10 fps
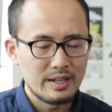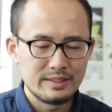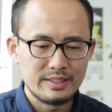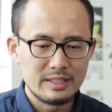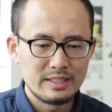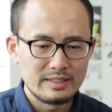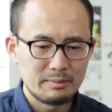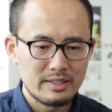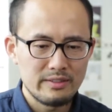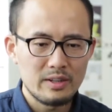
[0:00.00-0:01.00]
And
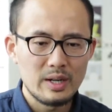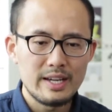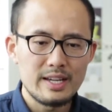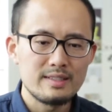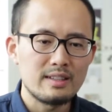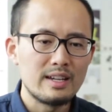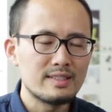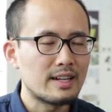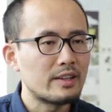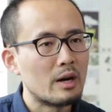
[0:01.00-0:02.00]
specifically his
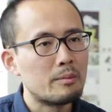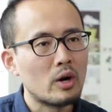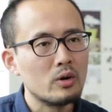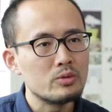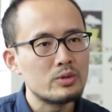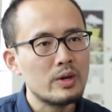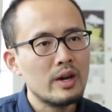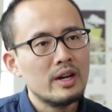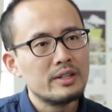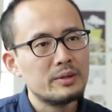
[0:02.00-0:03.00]
case study approach
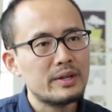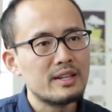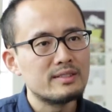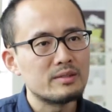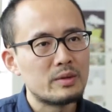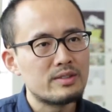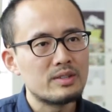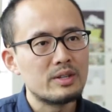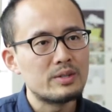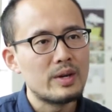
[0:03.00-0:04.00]
during his
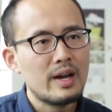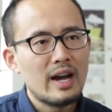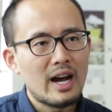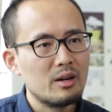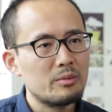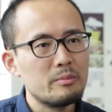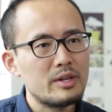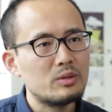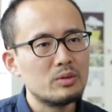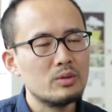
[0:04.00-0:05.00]
research helped
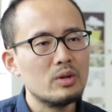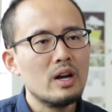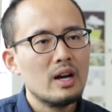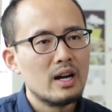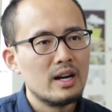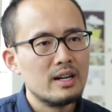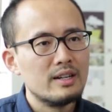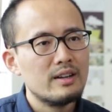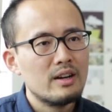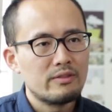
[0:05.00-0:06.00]
me to
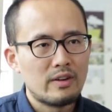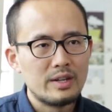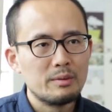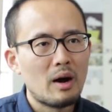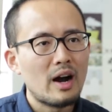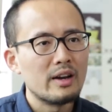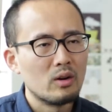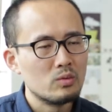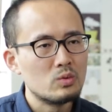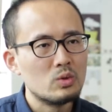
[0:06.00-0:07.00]
find my
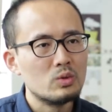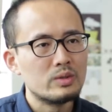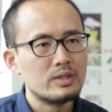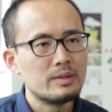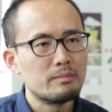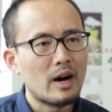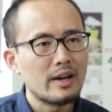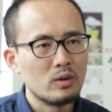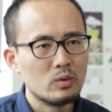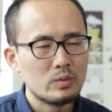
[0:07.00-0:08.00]
own route,
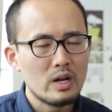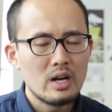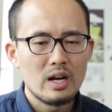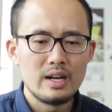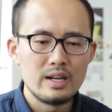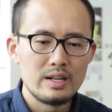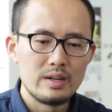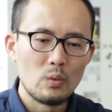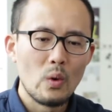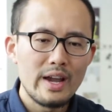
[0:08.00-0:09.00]
my own
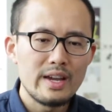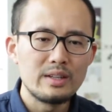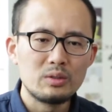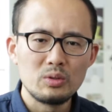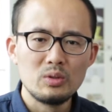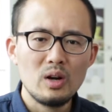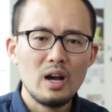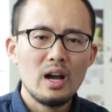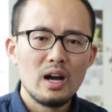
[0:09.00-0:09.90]
way to